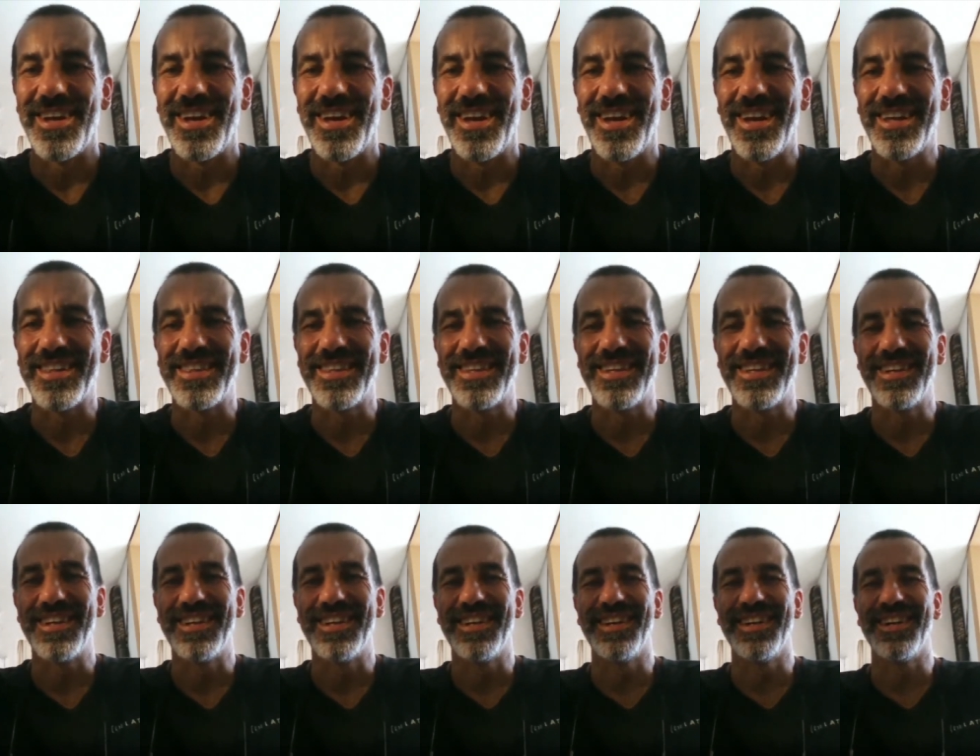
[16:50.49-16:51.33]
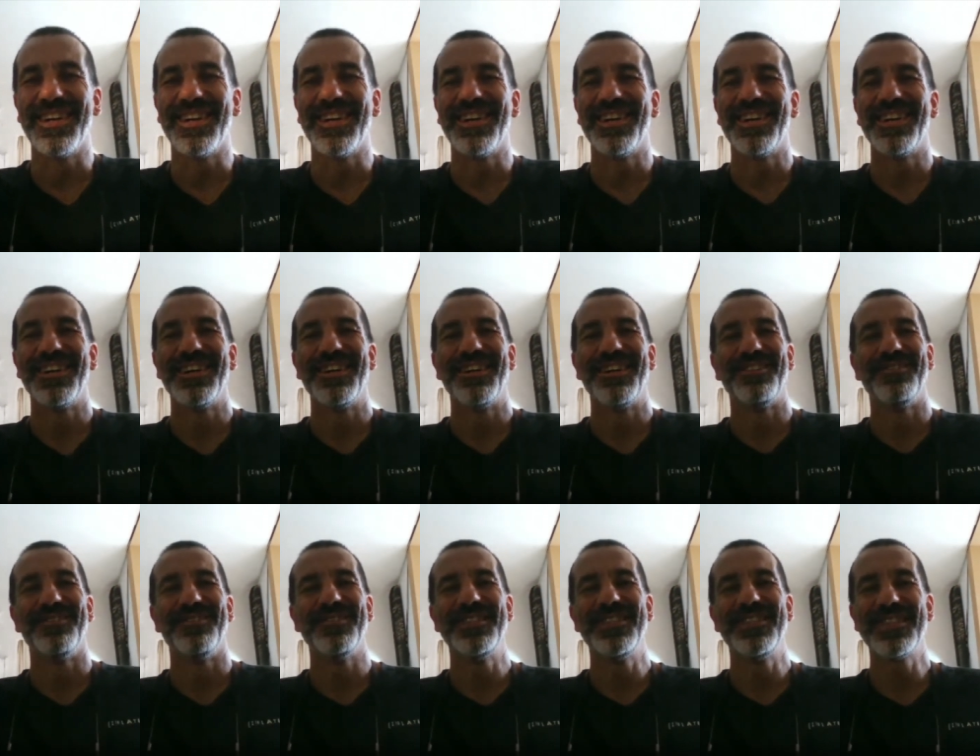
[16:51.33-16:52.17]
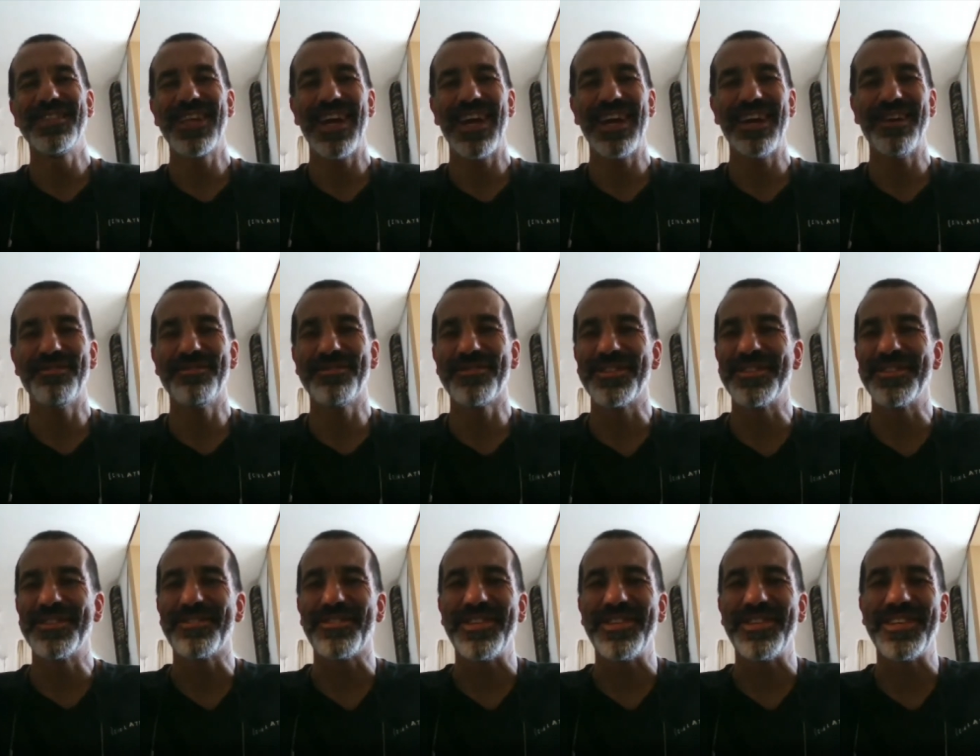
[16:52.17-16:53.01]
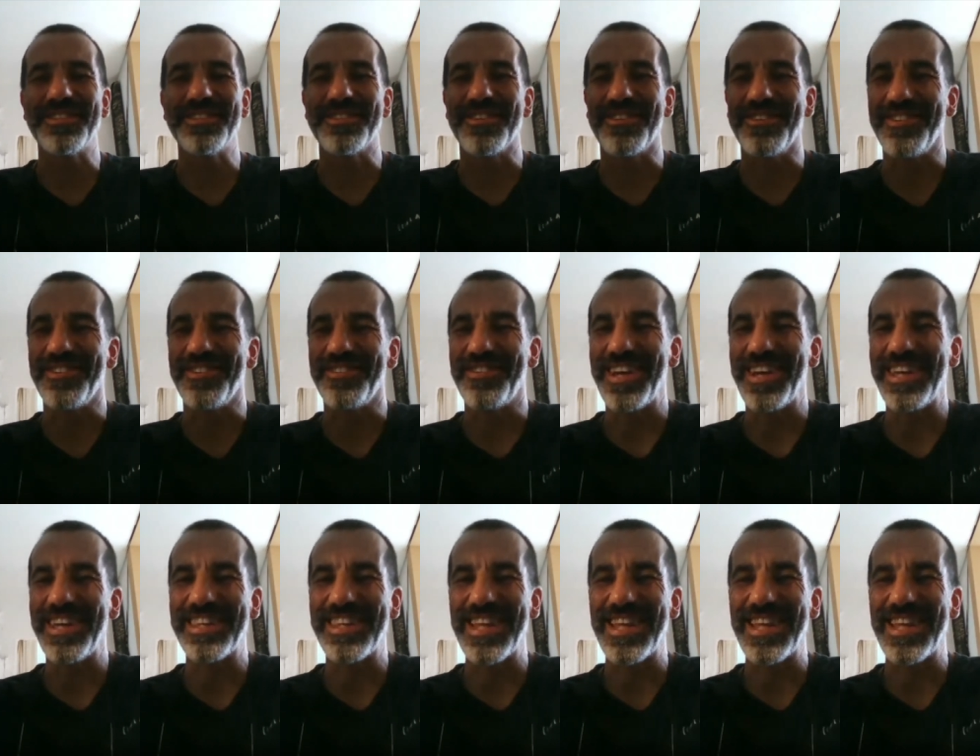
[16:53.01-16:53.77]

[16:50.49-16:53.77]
and. Uh, which is kind of contradictory, right?